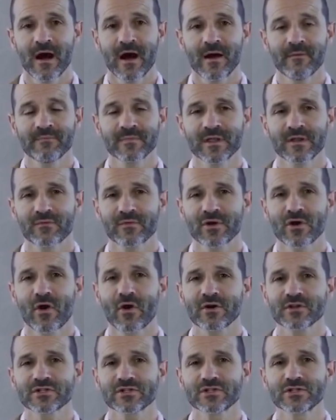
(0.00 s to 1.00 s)
Um, in
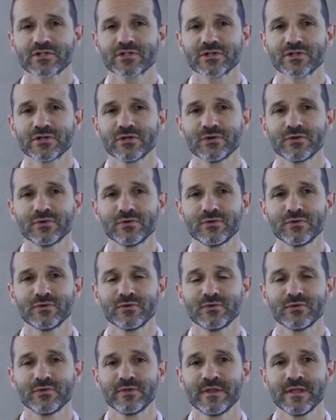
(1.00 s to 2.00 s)
regards
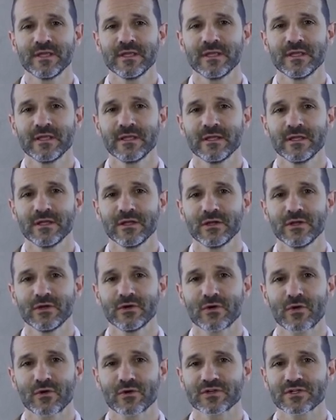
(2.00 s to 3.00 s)
to the
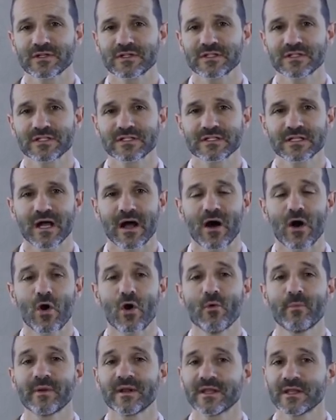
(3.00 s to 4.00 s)
nurses uh,
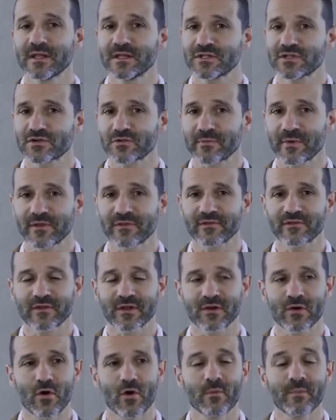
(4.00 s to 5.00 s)
opening instruments
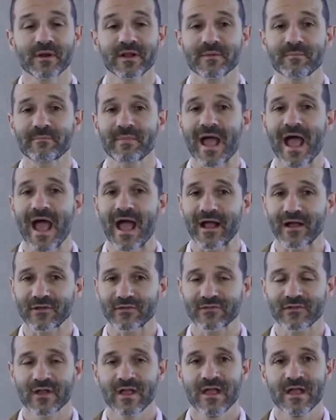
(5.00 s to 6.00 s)
and opening
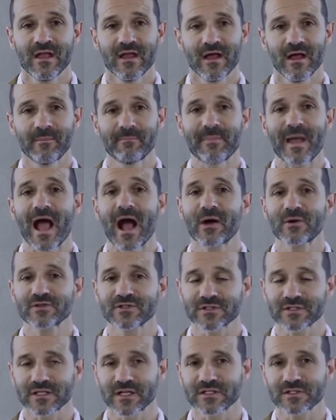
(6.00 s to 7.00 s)
packs, uh,
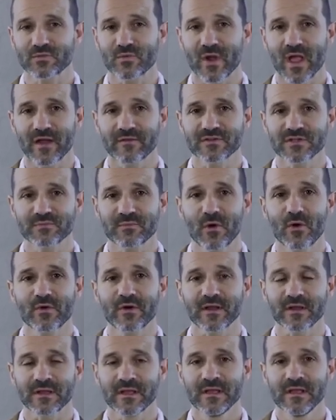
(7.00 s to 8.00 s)
pouches, as we have
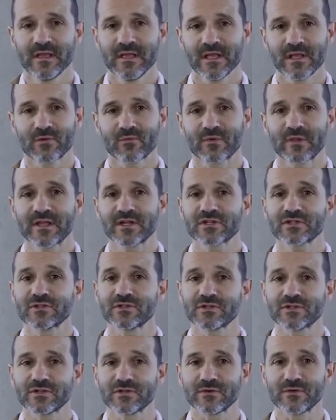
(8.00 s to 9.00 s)
spoken in
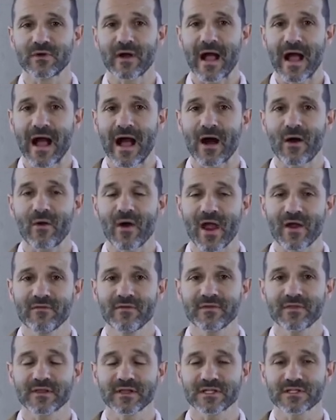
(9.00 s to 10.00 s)
relation to how
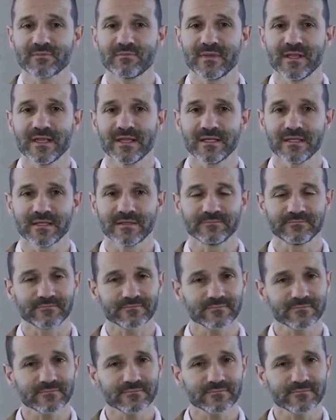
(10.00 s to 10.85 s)
everything is being